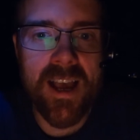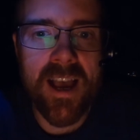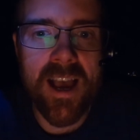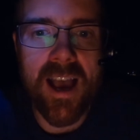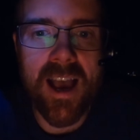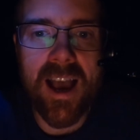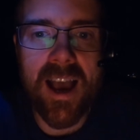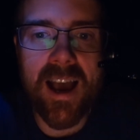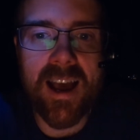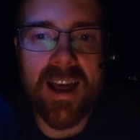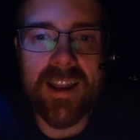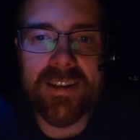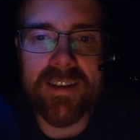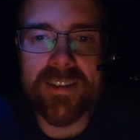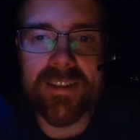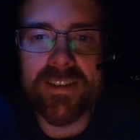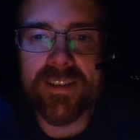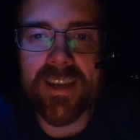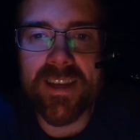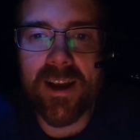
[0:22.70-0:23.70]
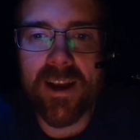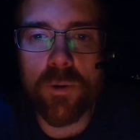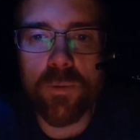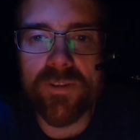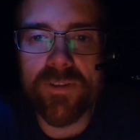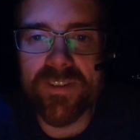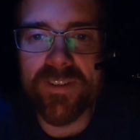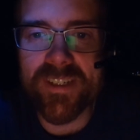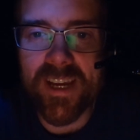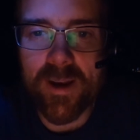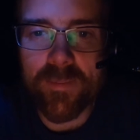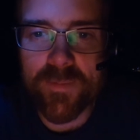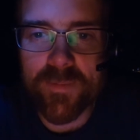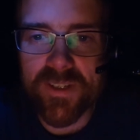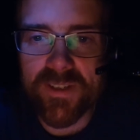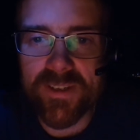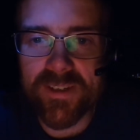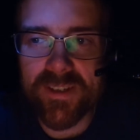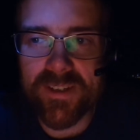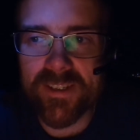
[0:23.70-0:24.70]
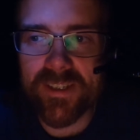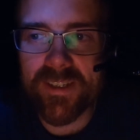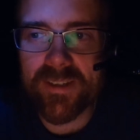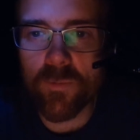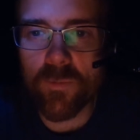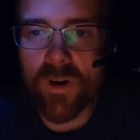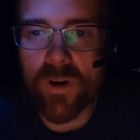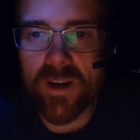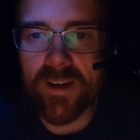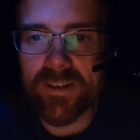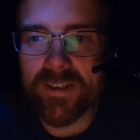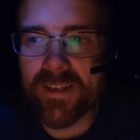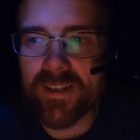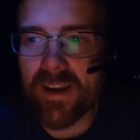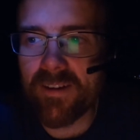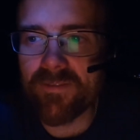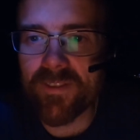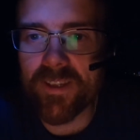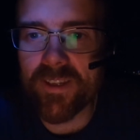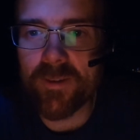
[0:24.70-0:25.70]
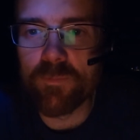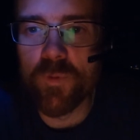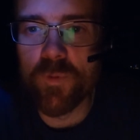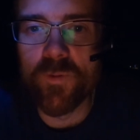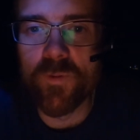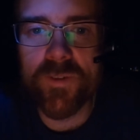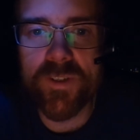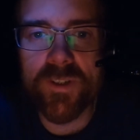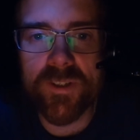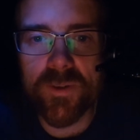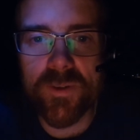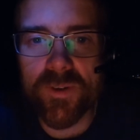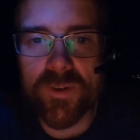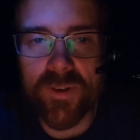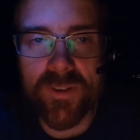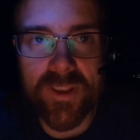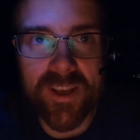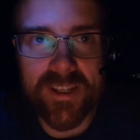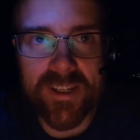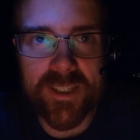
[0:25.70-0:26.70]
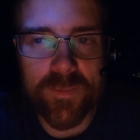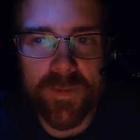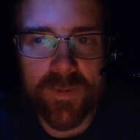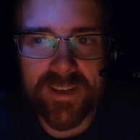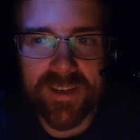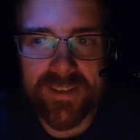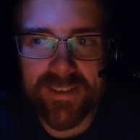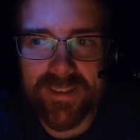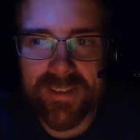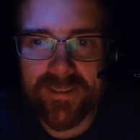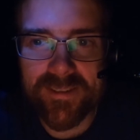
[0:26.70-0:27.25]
and how we've adapted when everything moved to an online space.